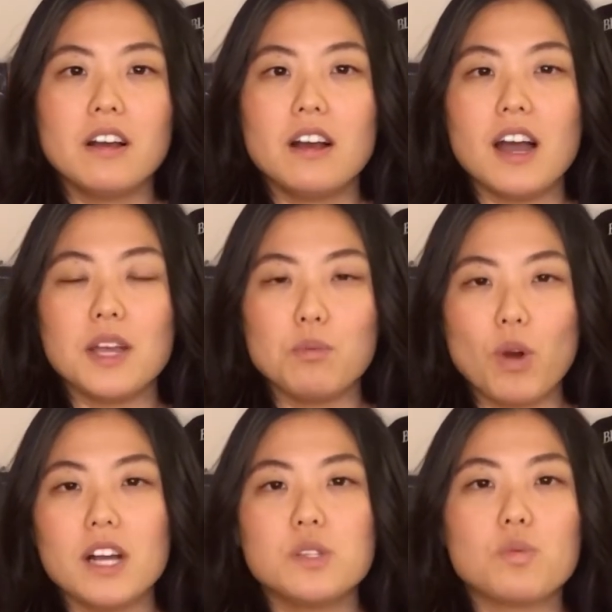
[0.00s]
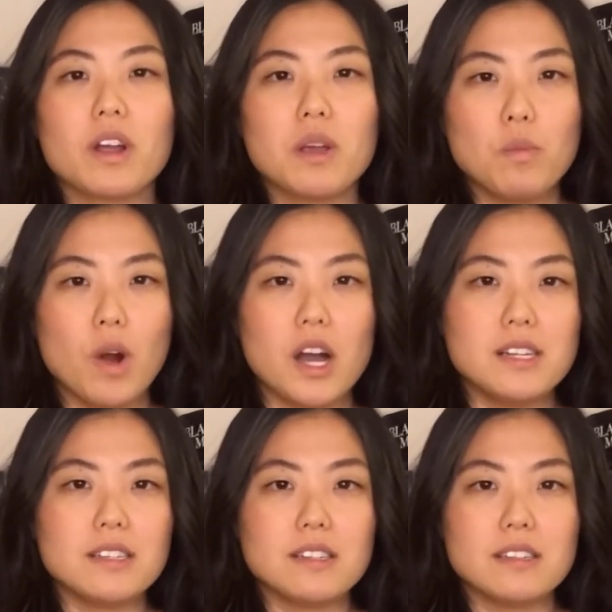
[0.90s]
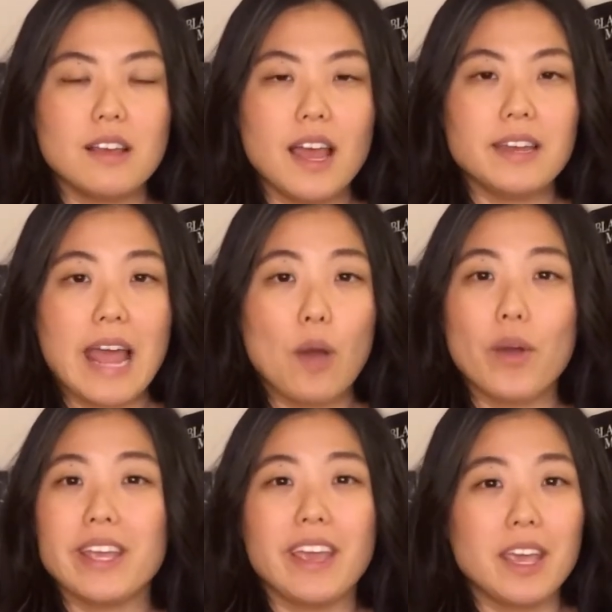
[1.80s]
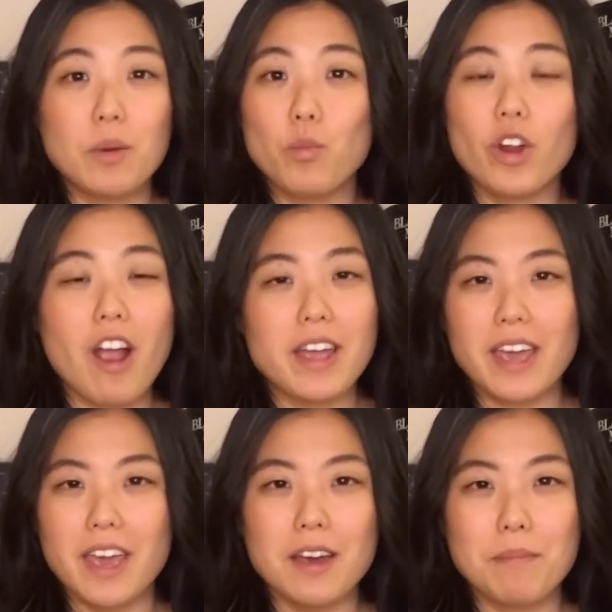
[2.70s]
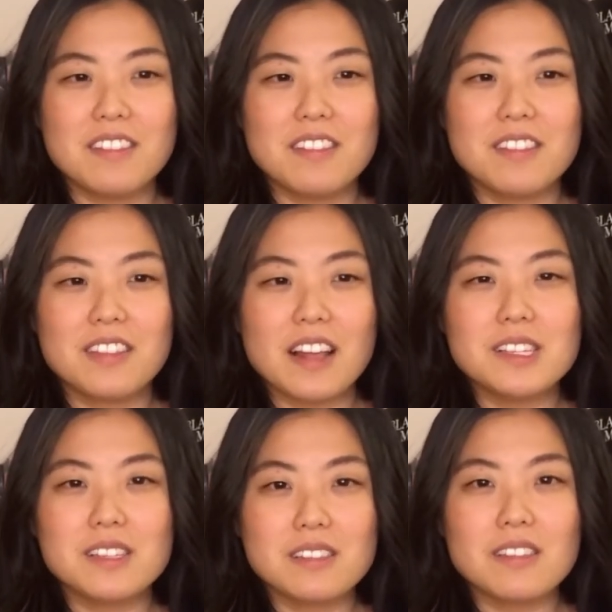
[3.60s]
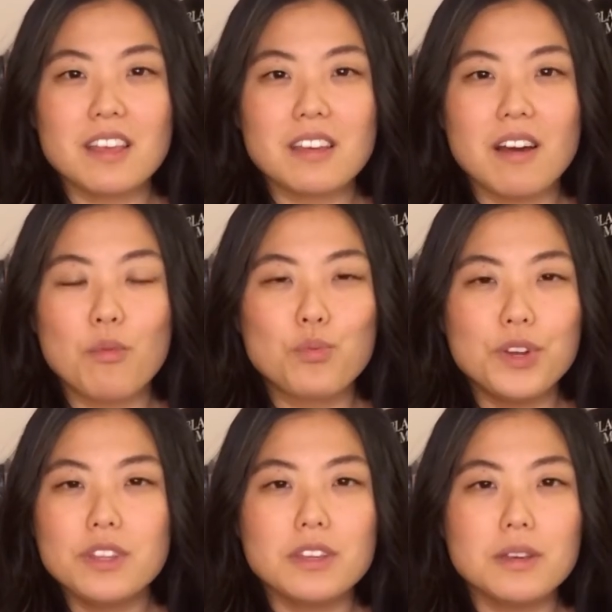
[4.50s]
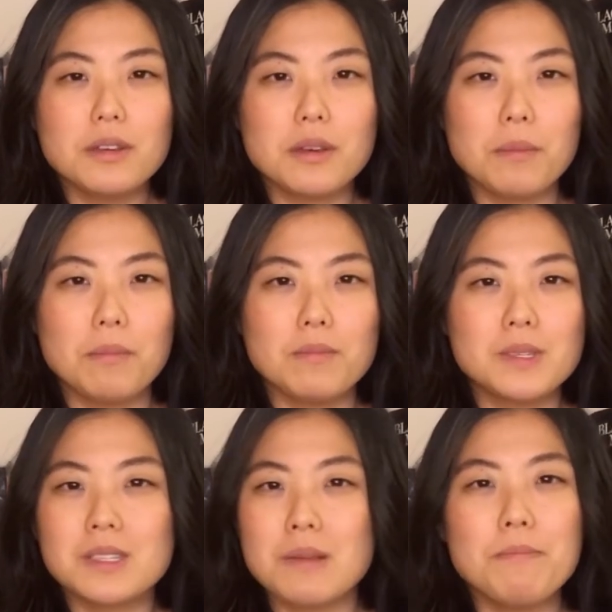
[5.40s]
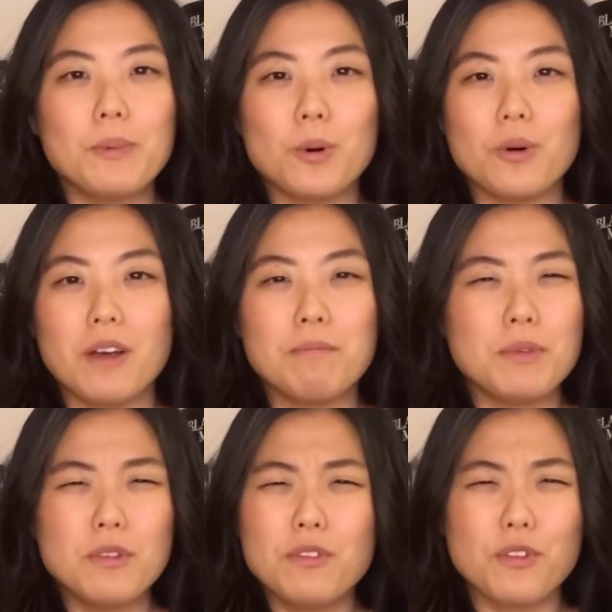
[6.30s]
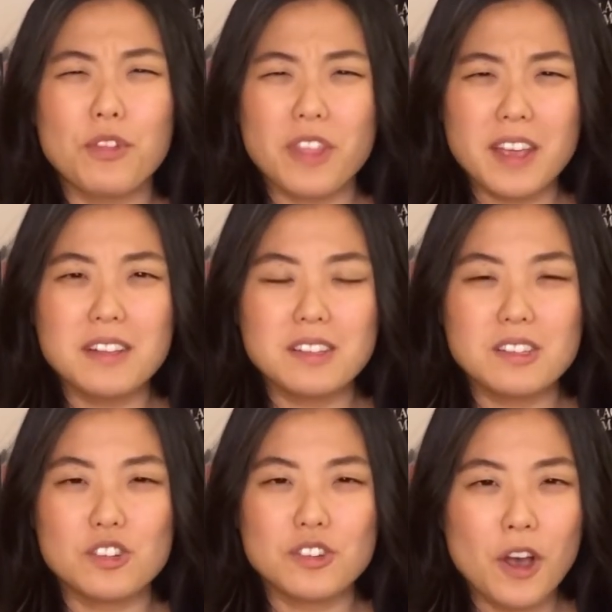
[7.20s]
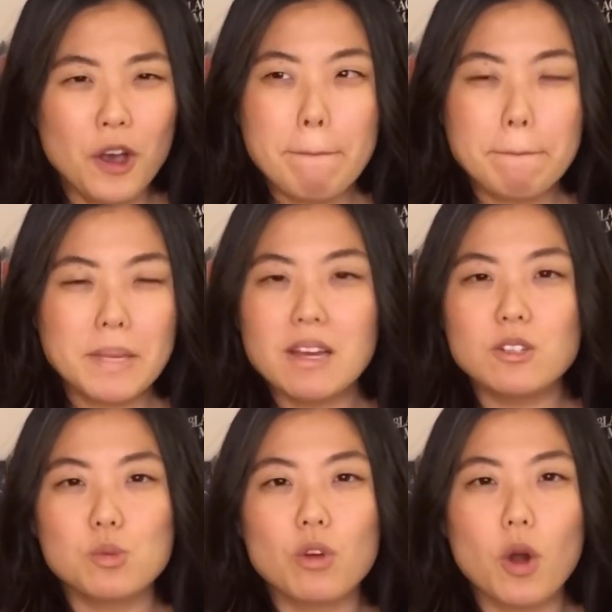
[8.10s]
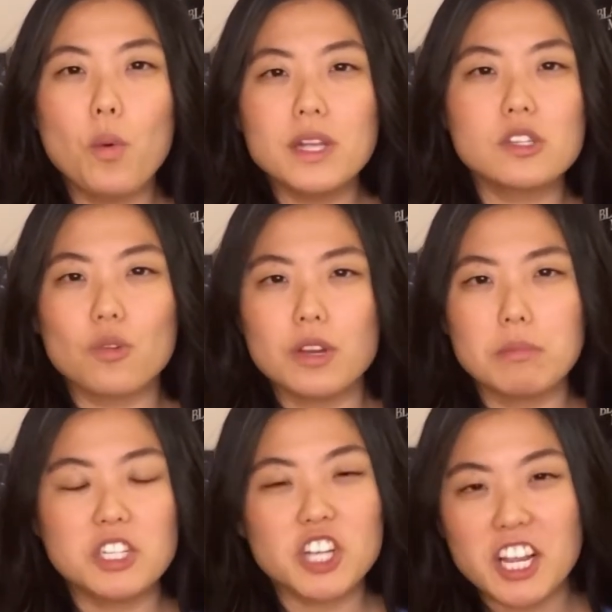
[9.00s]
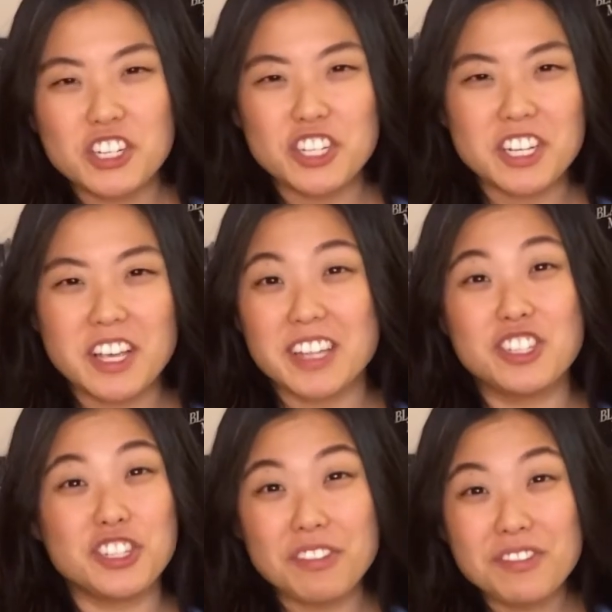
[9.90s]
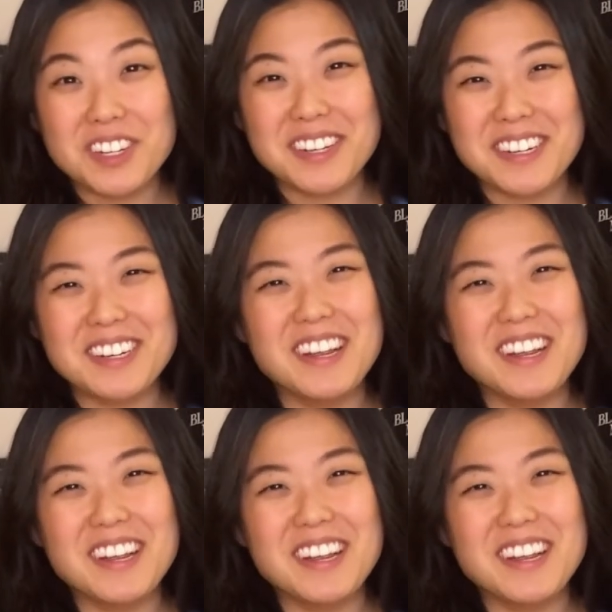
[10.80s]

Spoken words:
I was where I was and now I am where I am. That's like a really simple and beautiful thing to know, because we're always going to be changing and shifting.